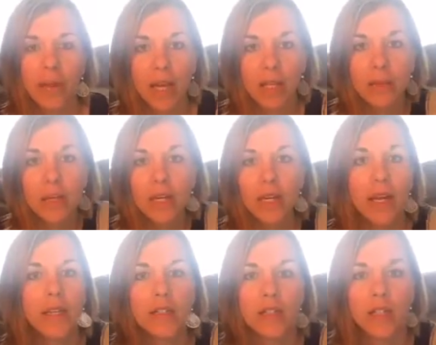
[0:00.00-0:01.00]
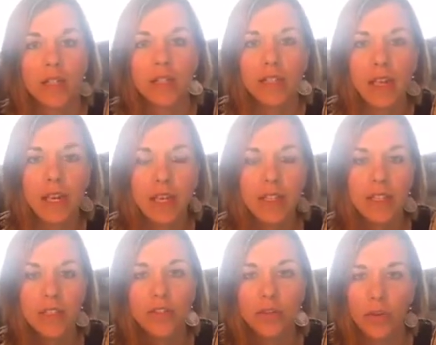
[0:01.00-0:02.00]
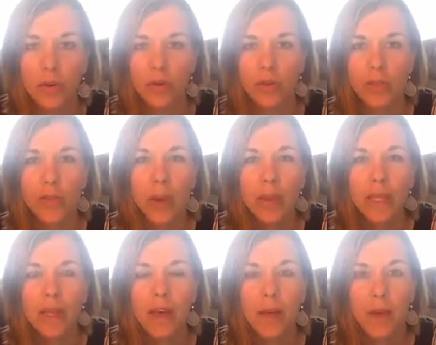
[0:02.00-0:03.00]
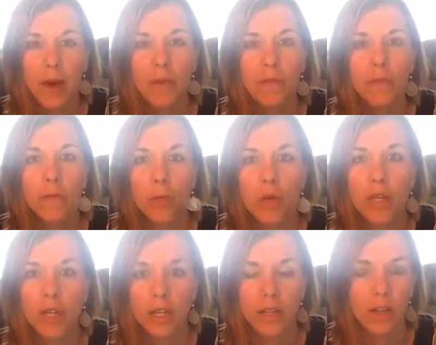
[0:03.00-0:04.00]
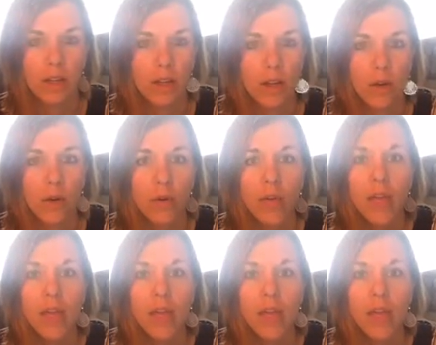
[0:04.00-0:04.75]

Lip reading: husband and I started setting intentional goals probably about 4 years ago.